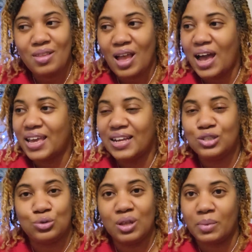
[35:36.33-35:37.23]
I can't
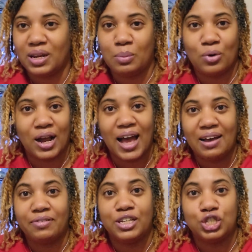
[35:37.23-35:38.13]
do them anymore. I
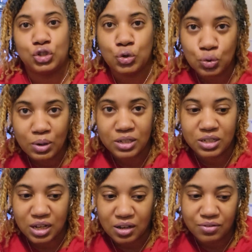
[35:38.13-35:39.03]
have too much
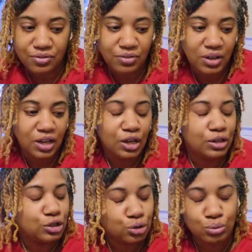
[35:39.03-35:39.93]
stuff.
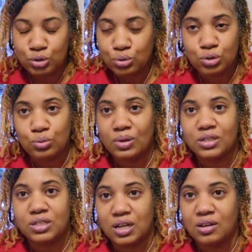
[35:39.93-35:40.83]
Too, too, too much
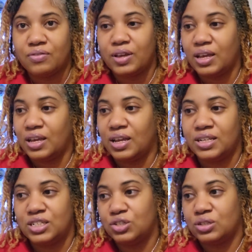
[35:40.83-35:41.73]
stuff. And it's
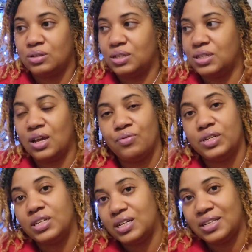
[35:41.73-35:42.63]
just, it's getting
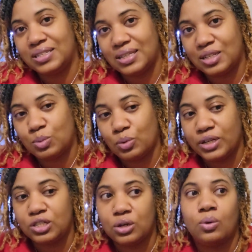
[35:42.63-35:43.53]
ridiculous at this
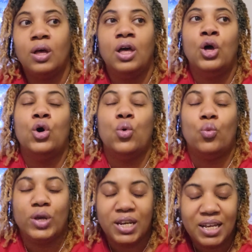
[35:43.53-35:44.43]
point. So
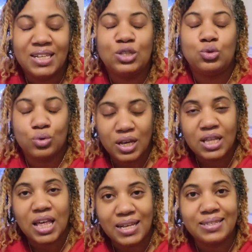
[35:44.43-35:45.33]
we need to get
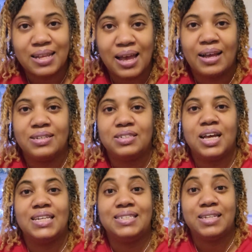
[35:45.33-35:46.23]
that stash
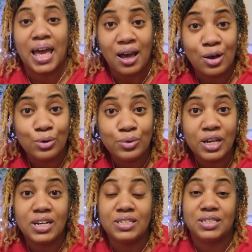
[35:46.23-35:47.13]
down
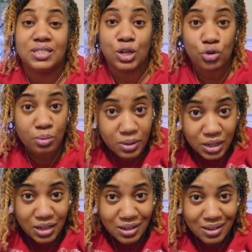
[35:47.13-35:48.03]

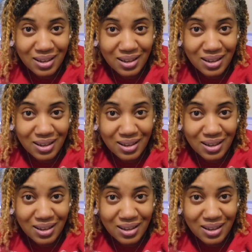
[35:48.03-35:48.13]
considerably